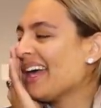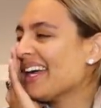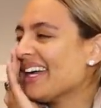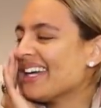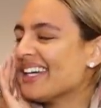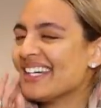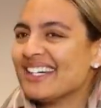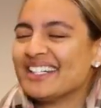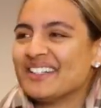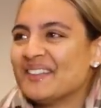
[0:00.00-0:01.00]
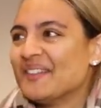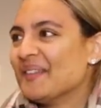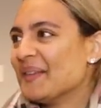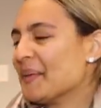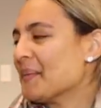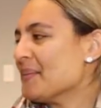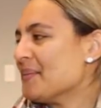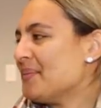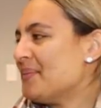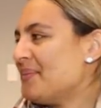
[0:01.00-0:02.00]

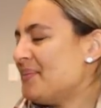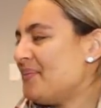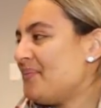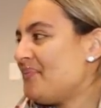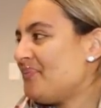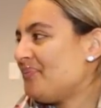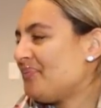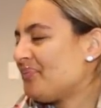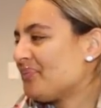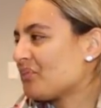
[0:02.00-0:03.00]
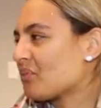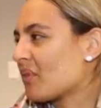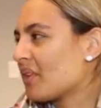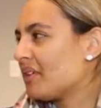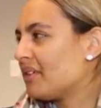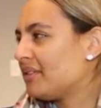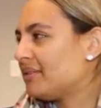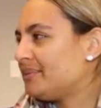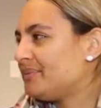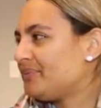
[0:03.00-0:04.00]

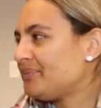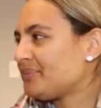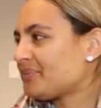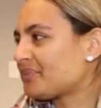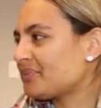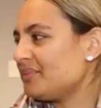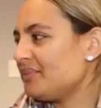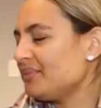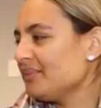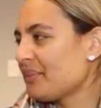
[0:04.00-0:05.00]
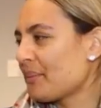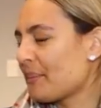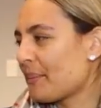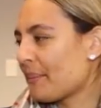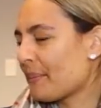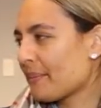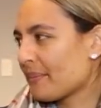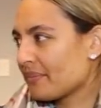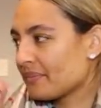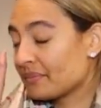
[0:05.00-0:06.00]

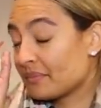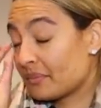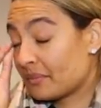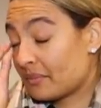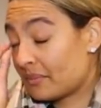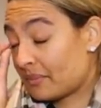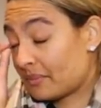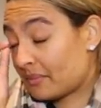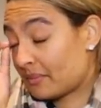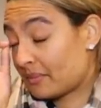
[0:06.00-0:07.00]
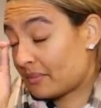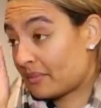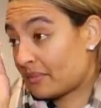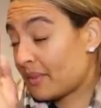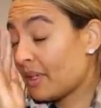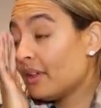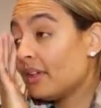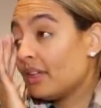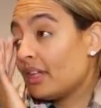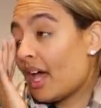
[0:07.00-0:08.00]
[no speech]